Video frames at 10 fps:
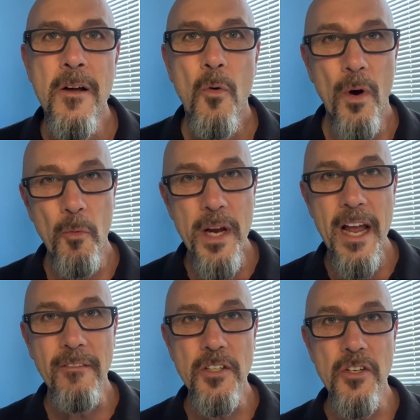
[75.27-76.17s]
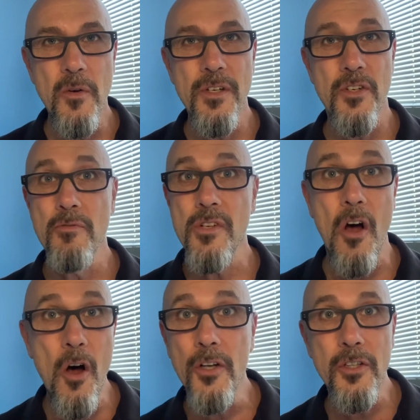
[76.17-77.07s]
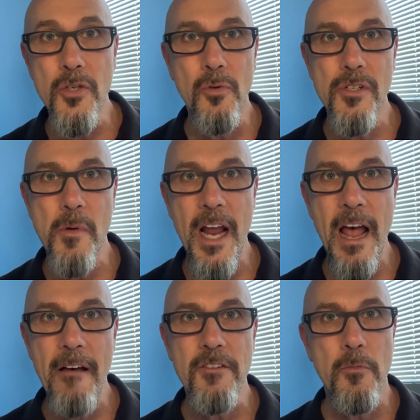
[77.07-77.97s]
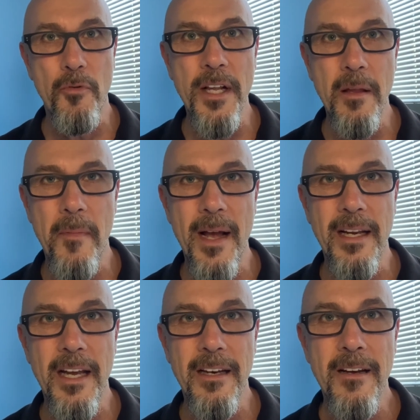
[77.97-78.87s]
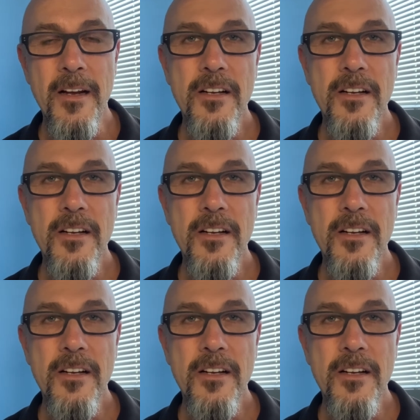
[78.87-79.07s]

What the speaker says: What we have to do is use all the tools we have to bring them back in.